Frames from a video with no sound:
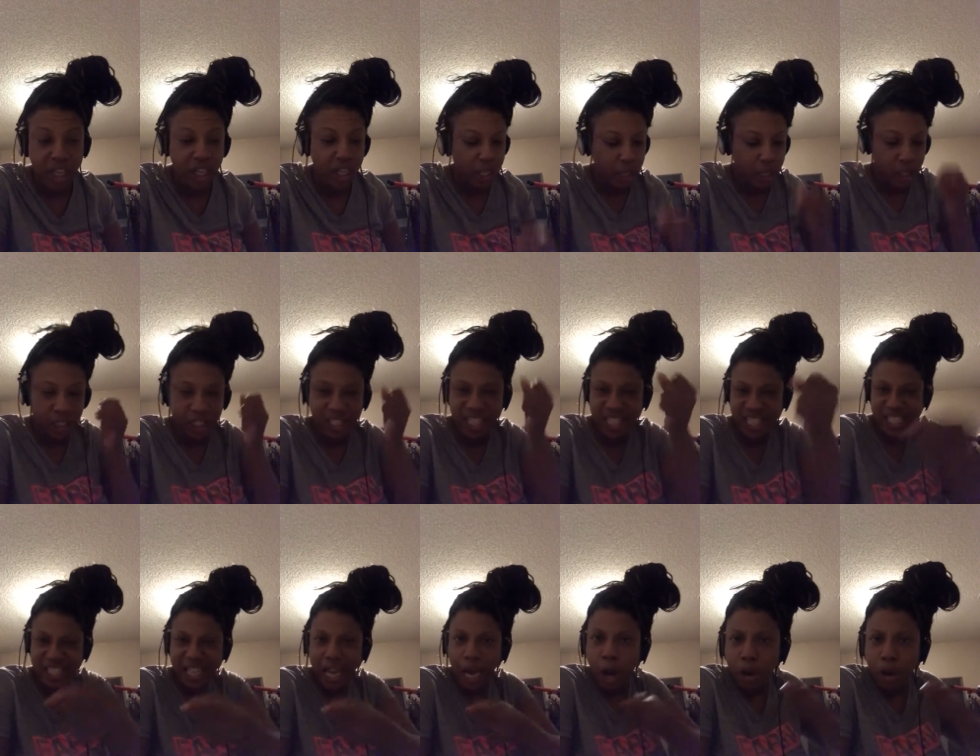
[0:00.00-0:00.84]

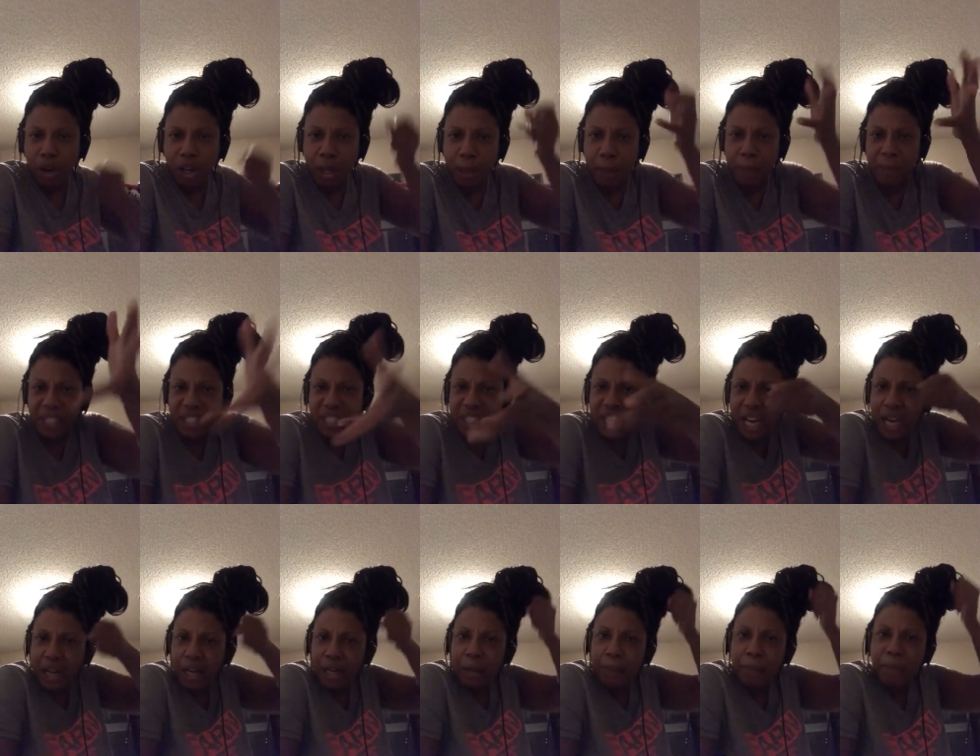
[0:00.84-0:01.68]
He's calling them. He's
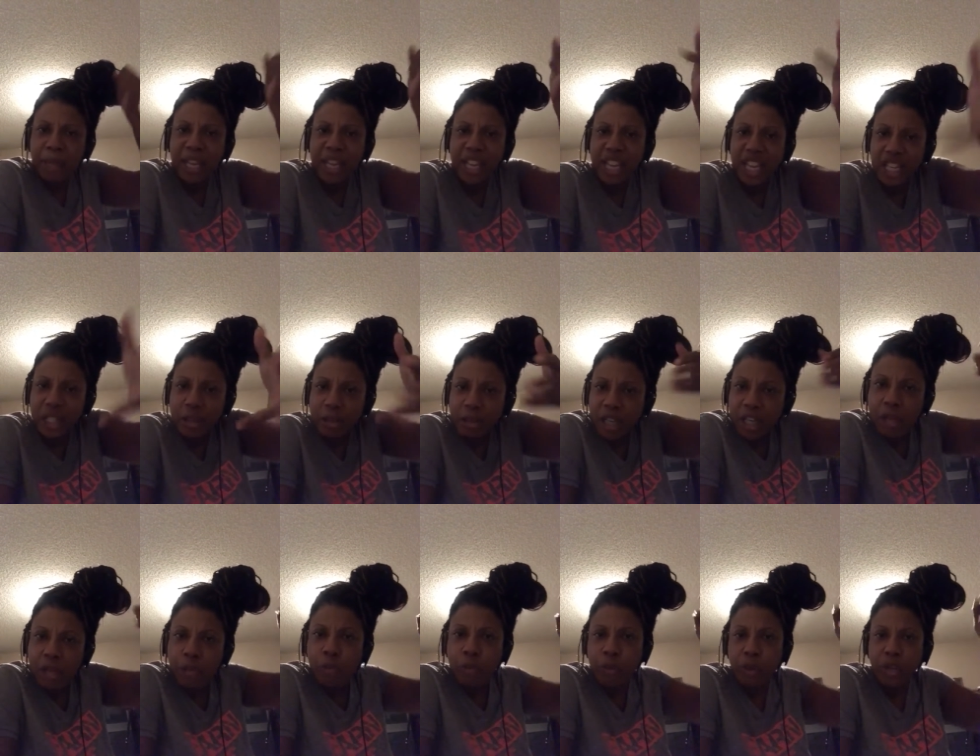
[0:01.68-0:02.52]
calling them. He's
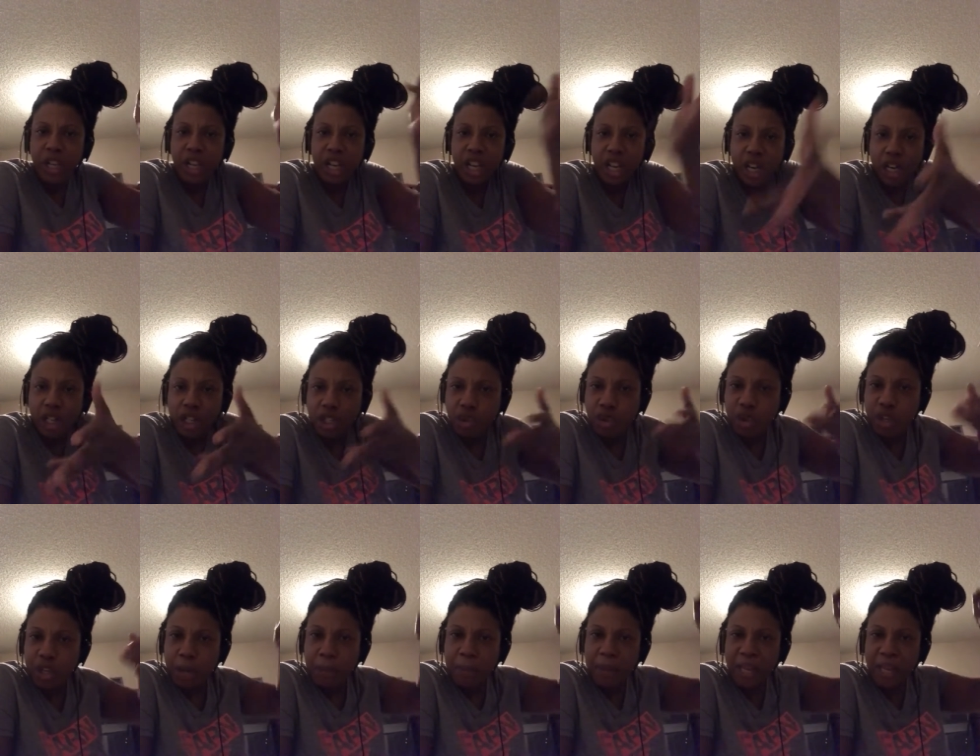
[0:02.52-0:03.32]
ushering them